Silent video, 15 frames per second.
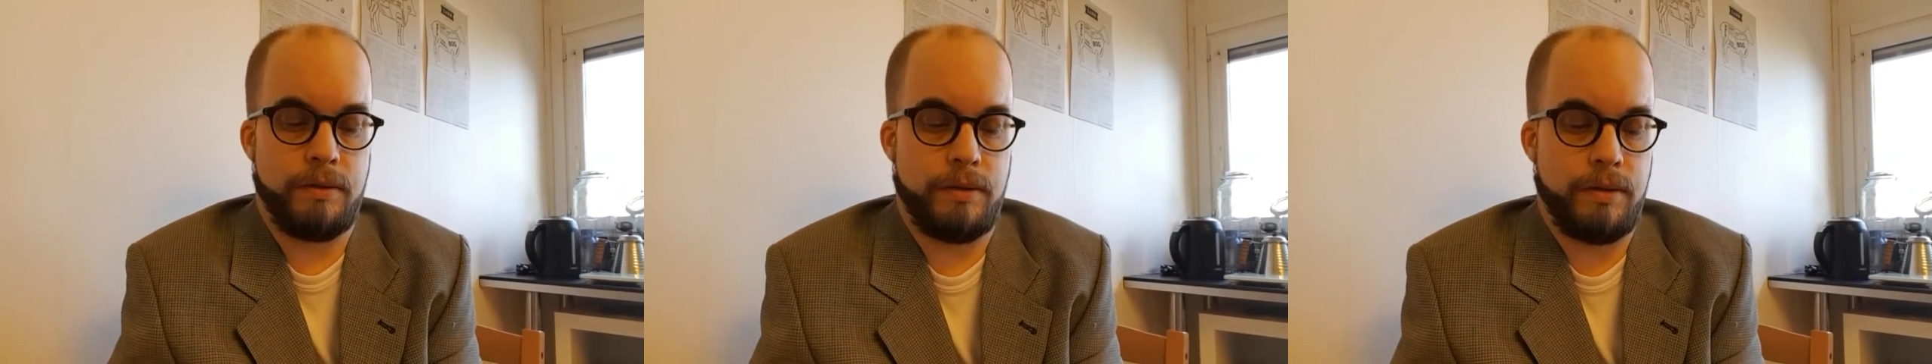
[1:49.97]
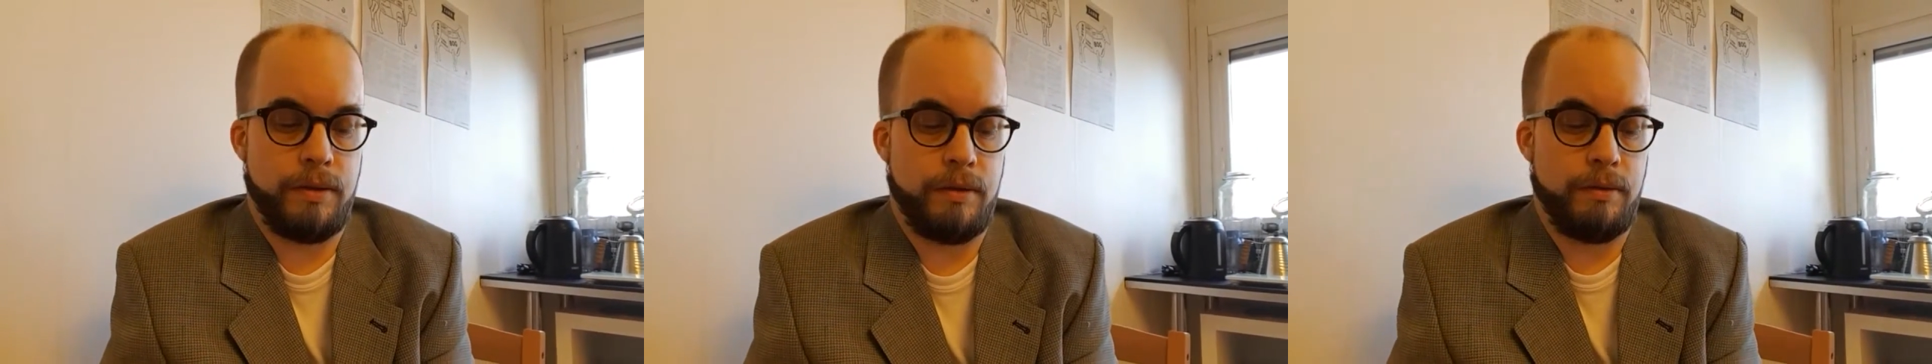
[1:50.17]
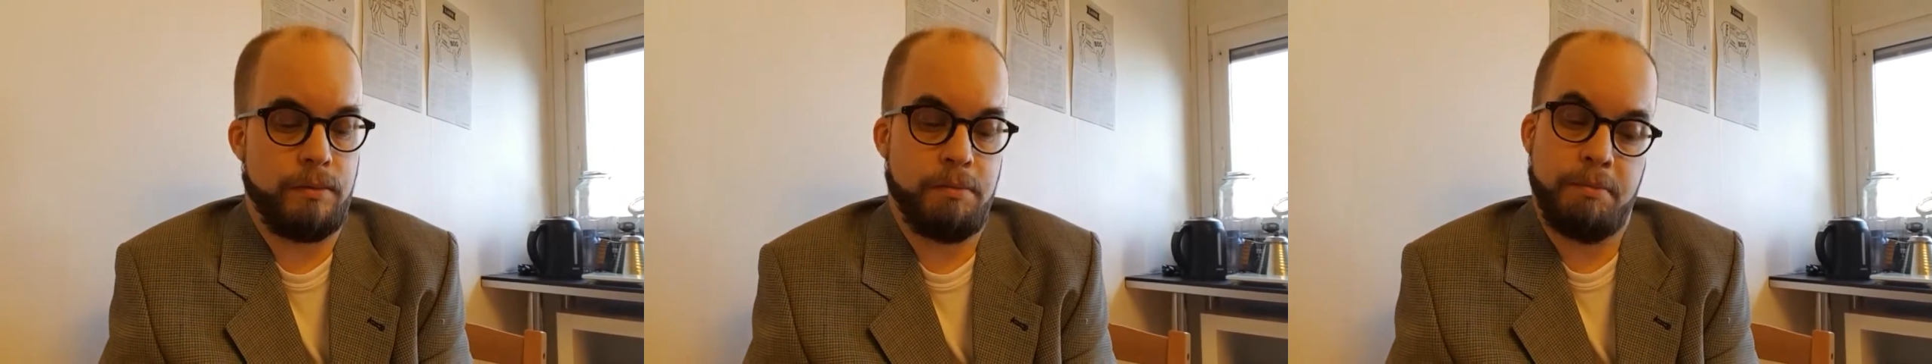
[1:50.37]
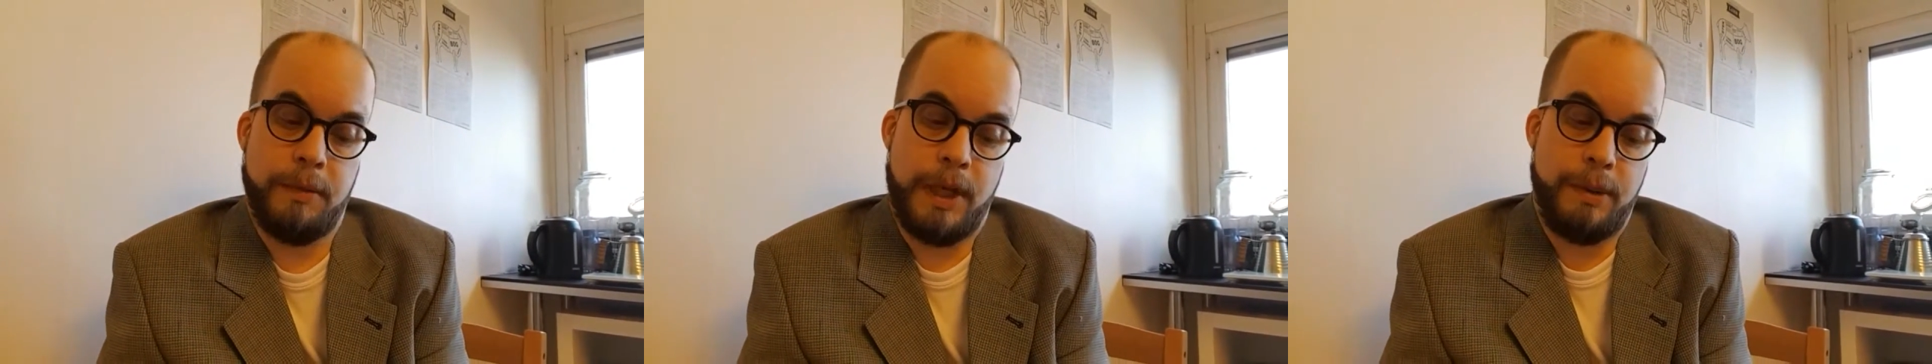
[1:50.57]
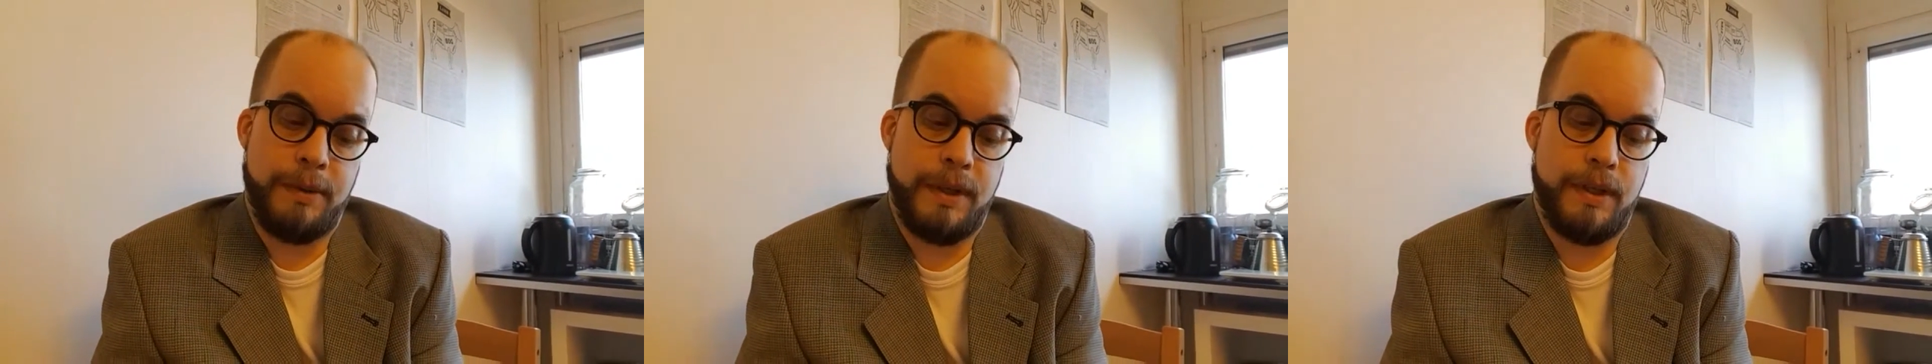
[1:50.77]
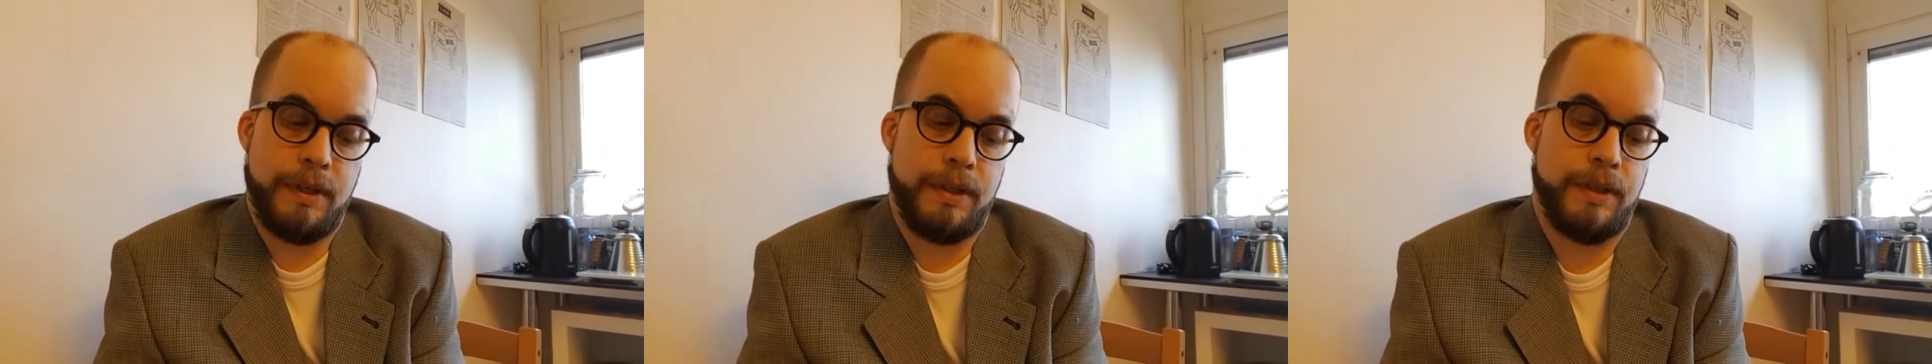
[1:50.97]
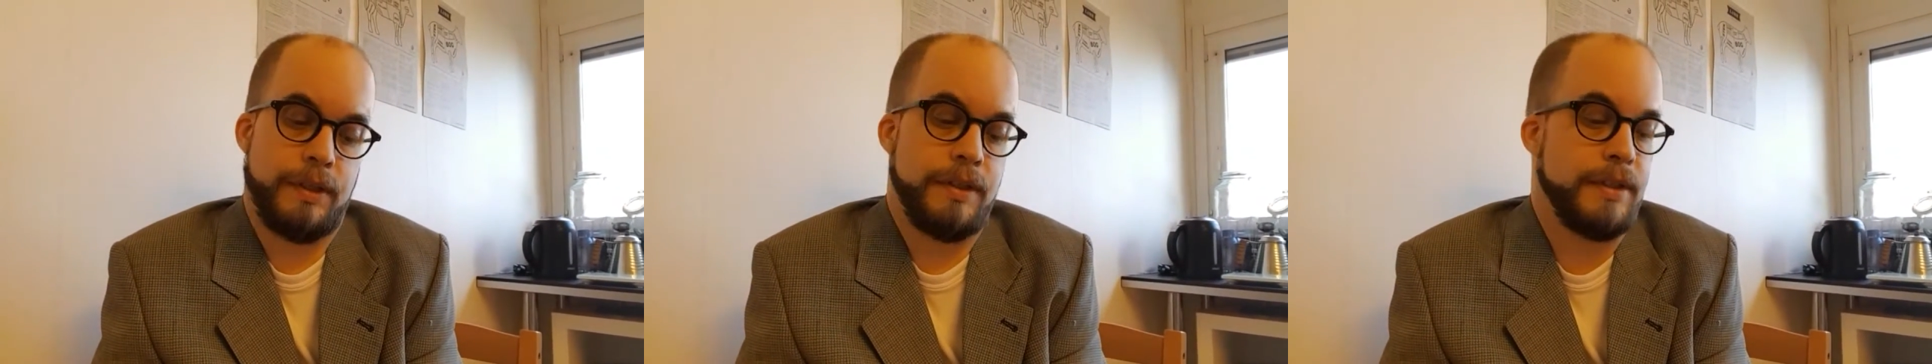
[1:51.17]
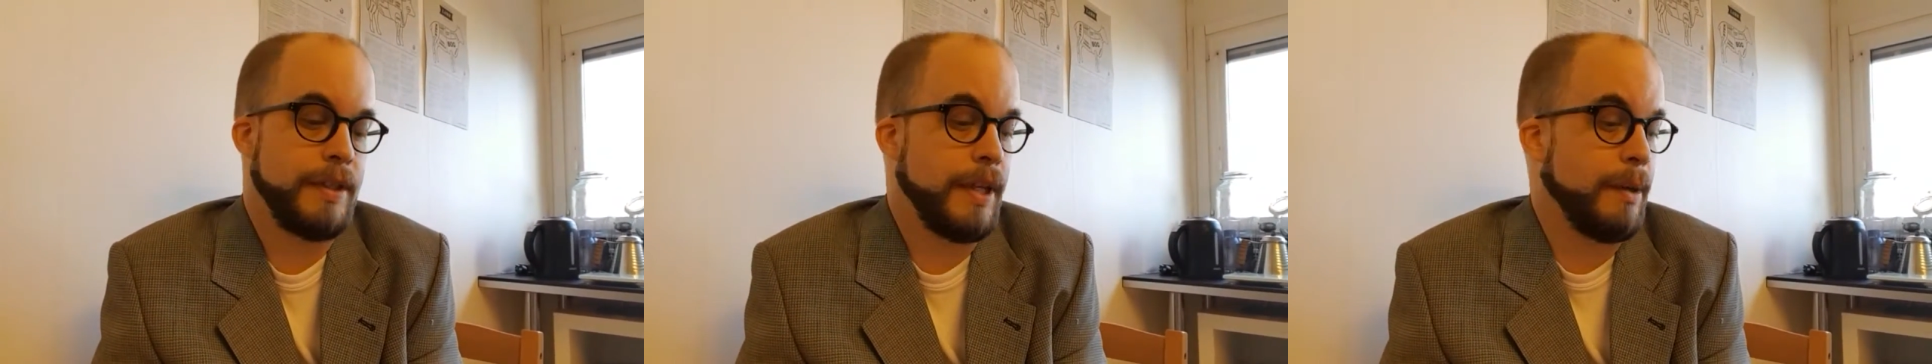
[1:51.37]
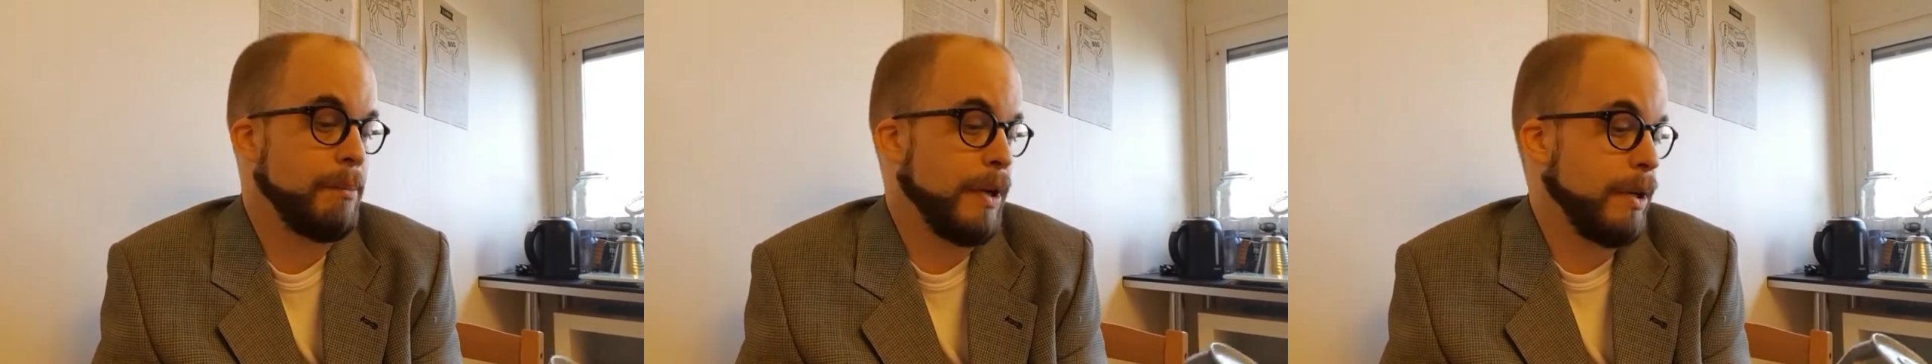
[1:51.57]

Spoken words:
So maybe this is the same,